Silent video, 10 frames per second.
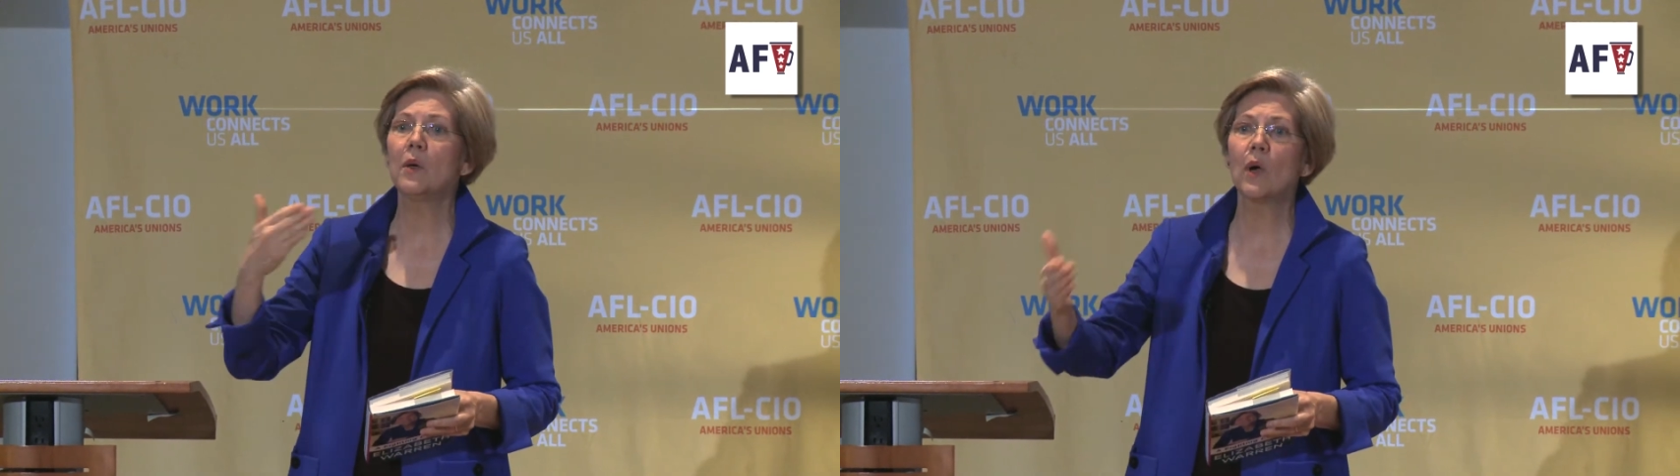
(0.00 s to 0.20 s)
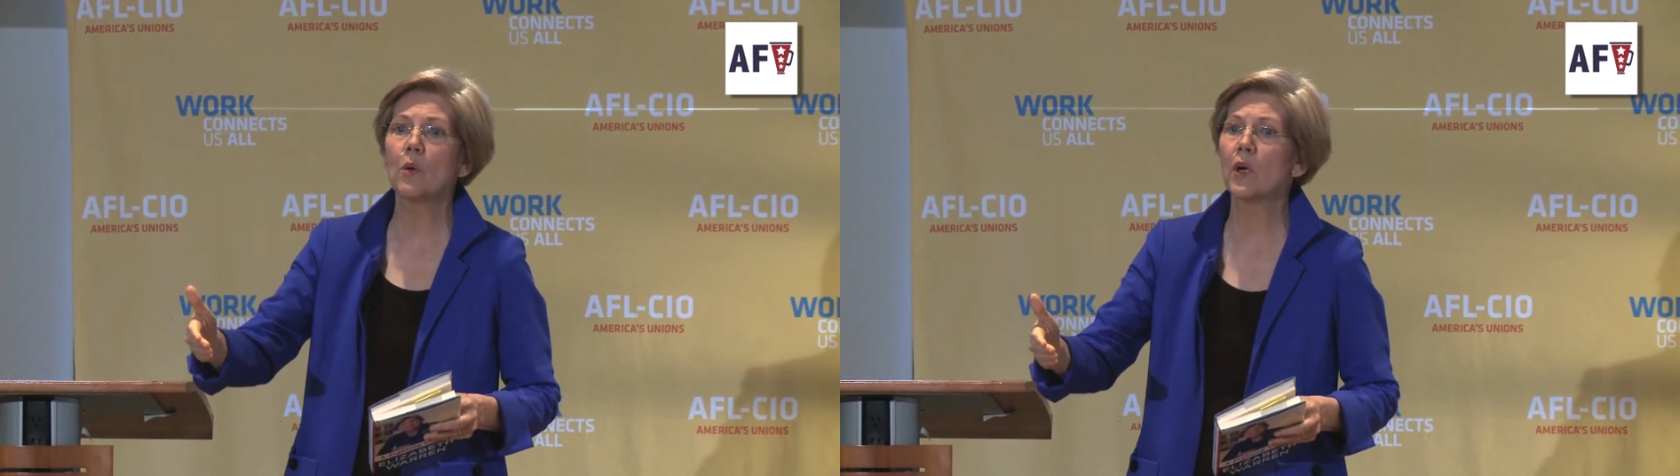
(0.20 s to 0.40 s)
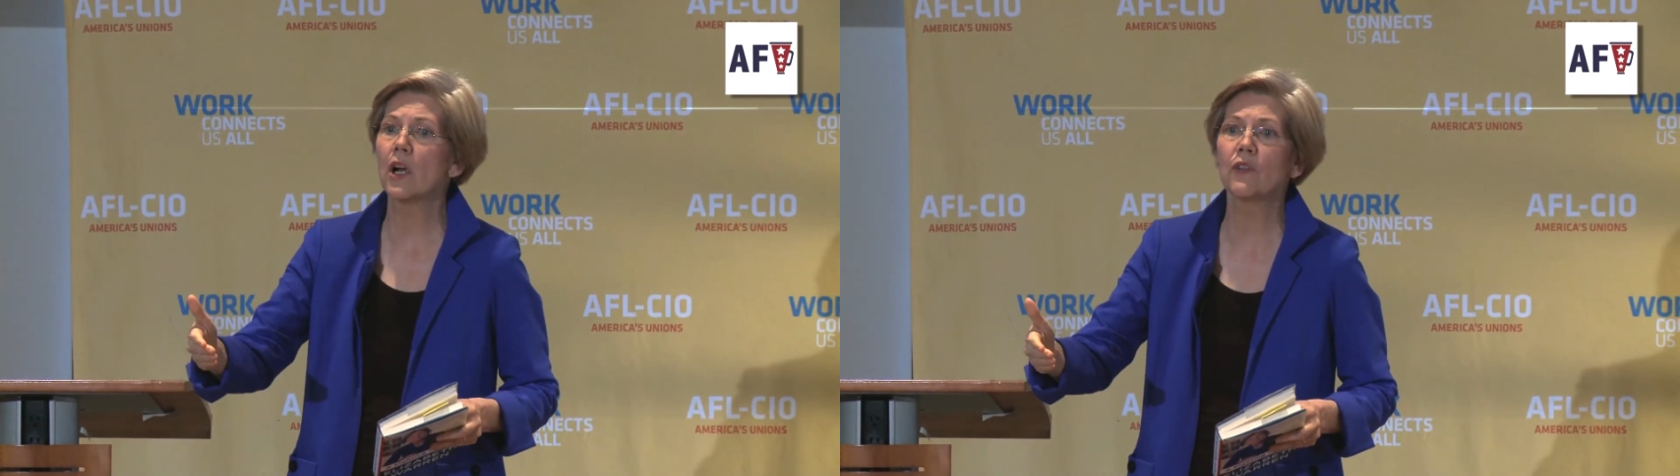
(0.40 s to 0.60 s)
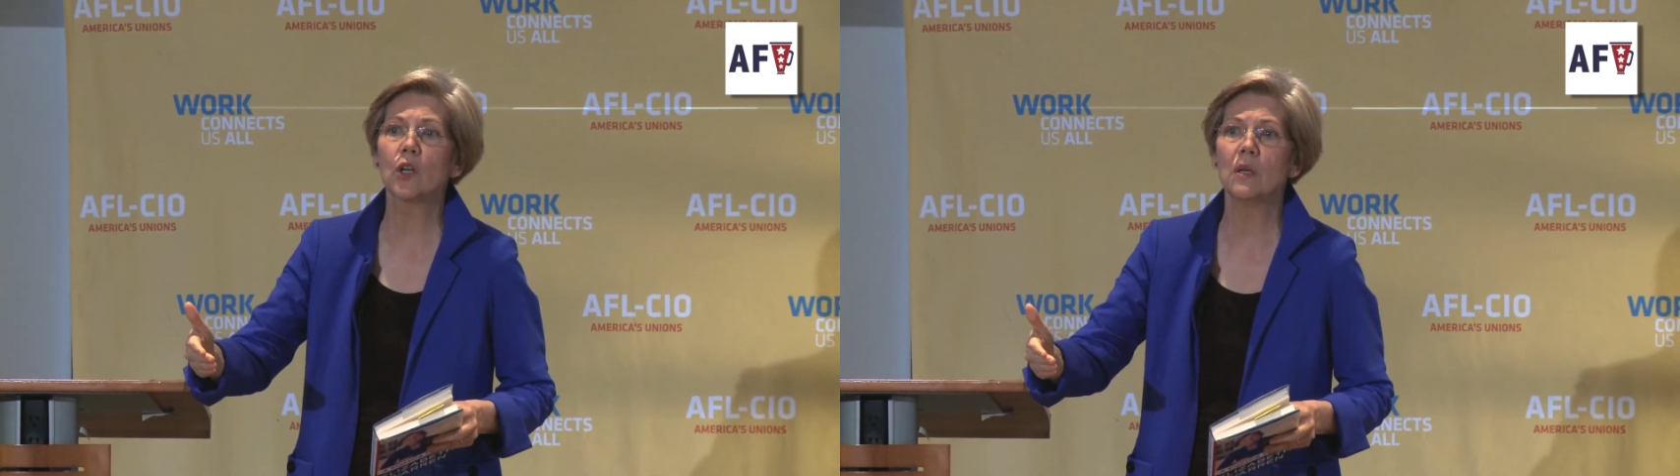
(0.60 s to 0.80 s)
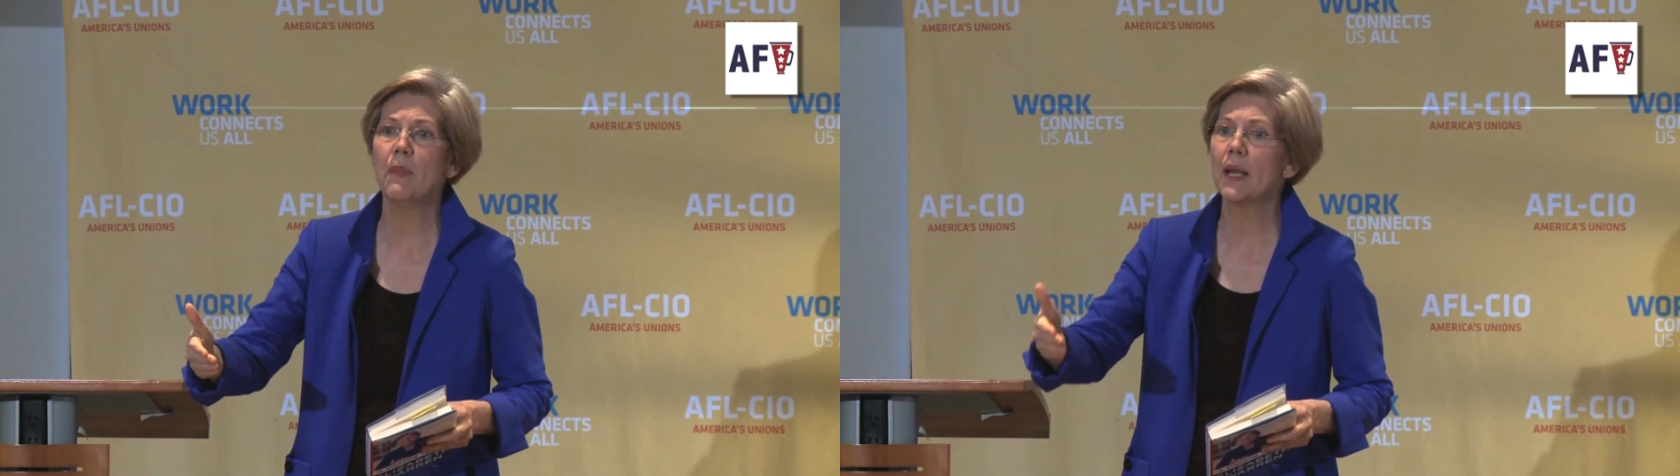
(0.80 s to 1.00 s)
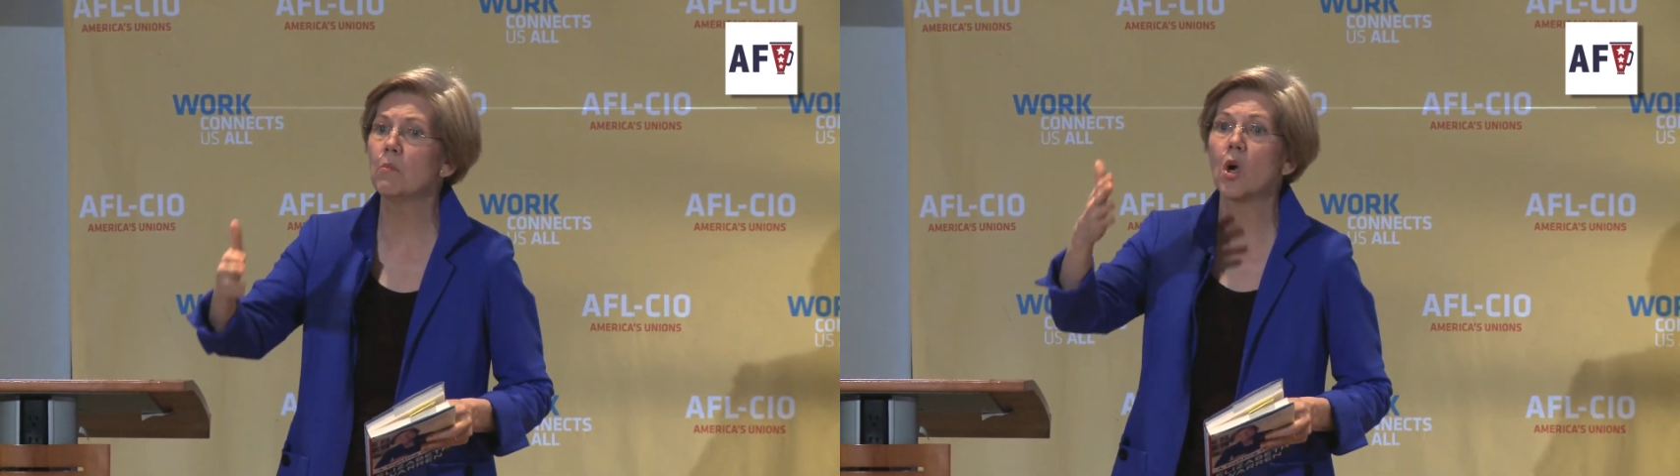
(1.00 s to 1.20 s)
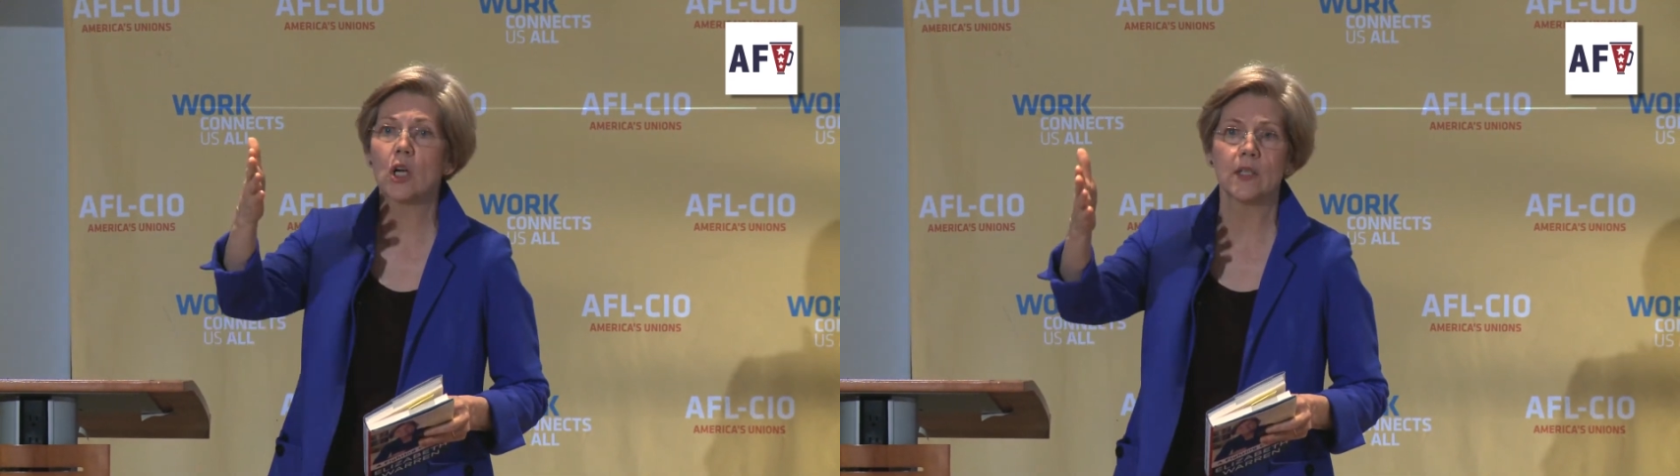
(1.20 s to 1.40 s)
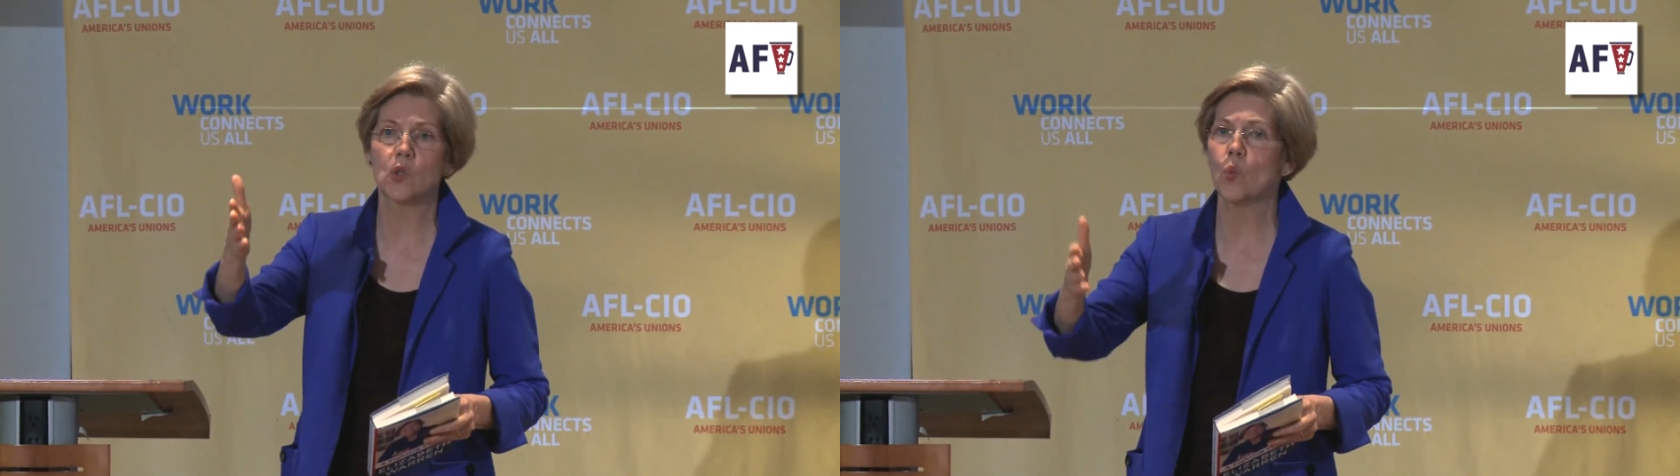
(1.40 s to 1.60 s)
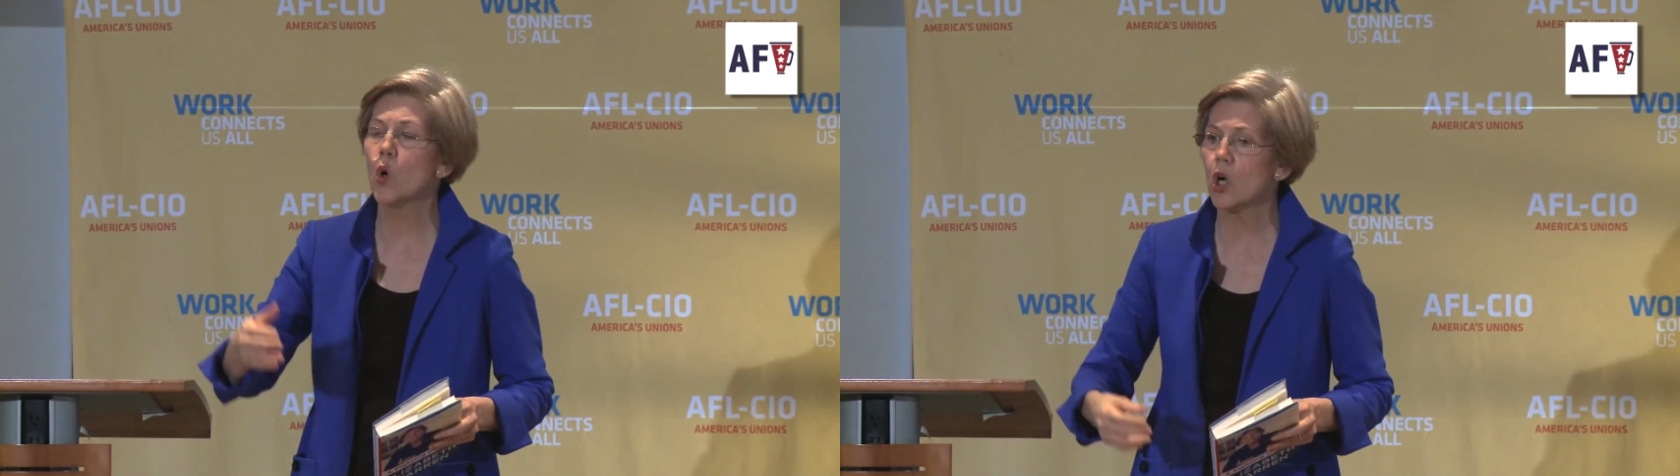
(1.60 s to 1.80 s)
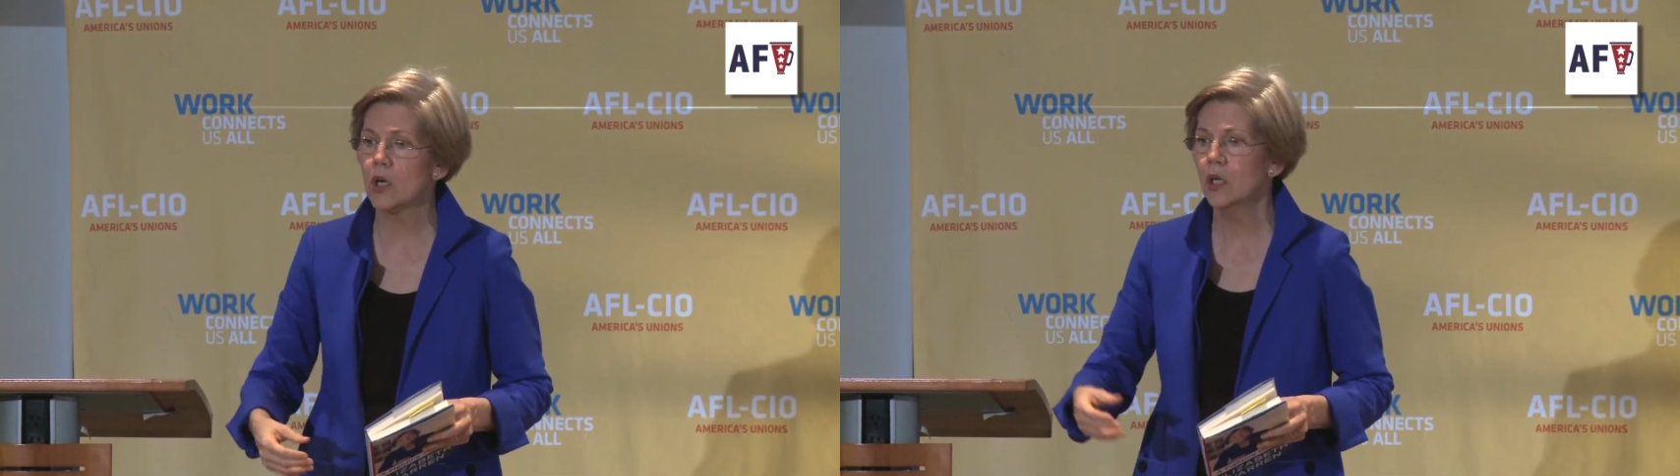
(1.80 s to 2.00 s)
way we're ever going to make markets
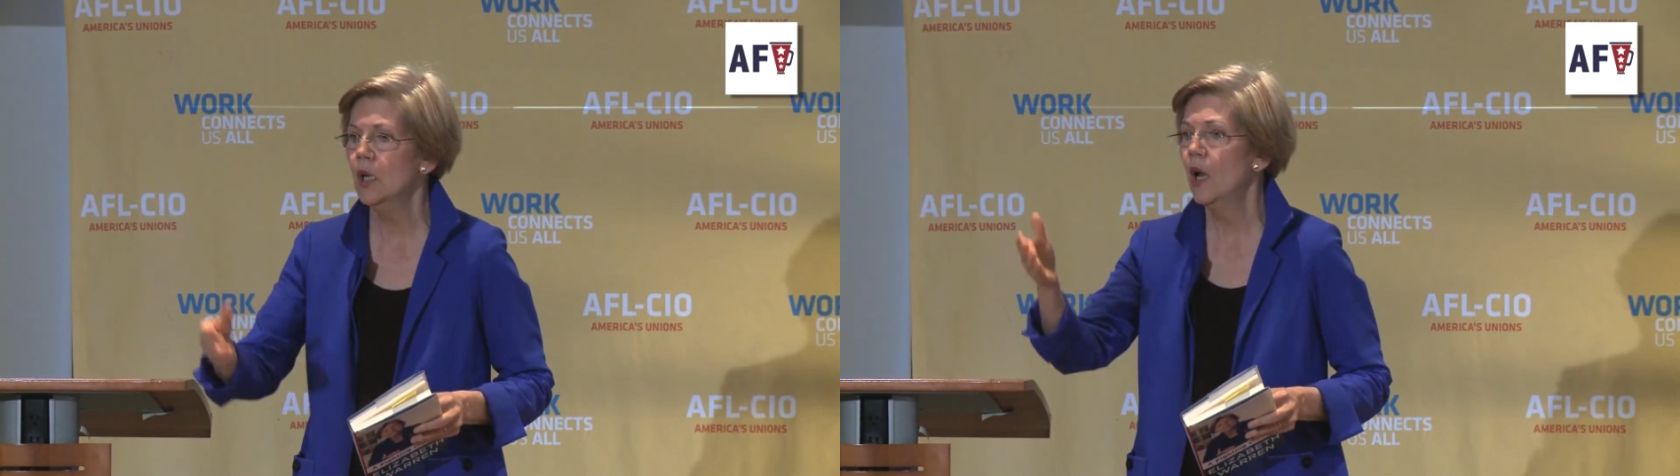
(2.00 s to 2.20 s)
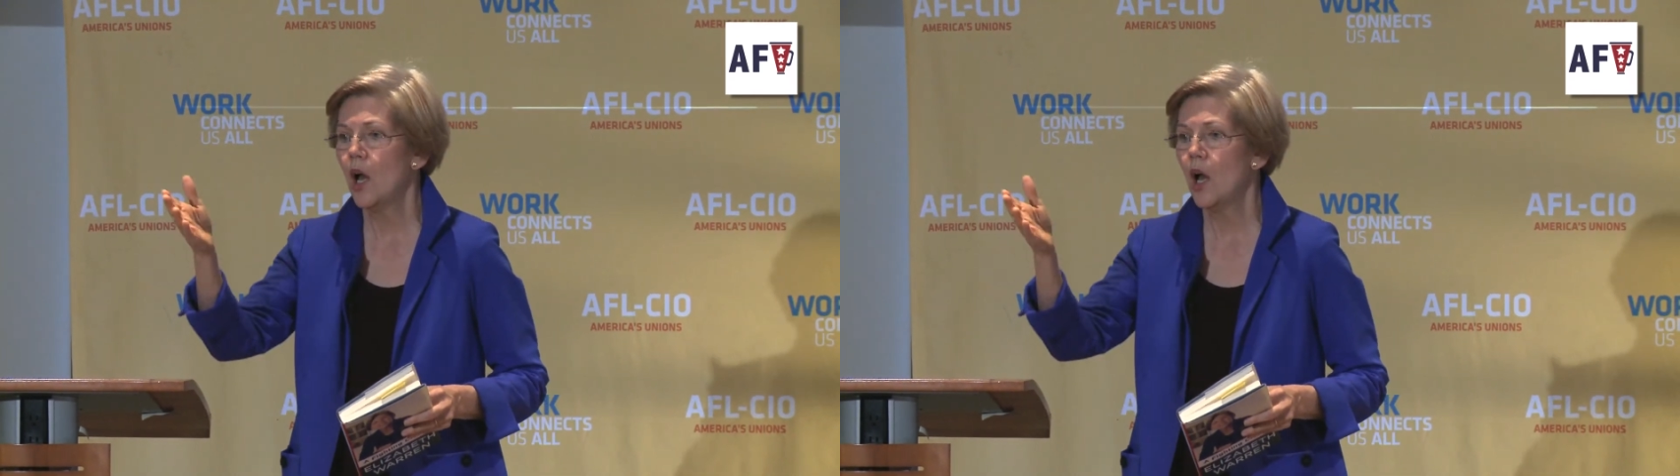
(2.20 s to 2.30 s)
work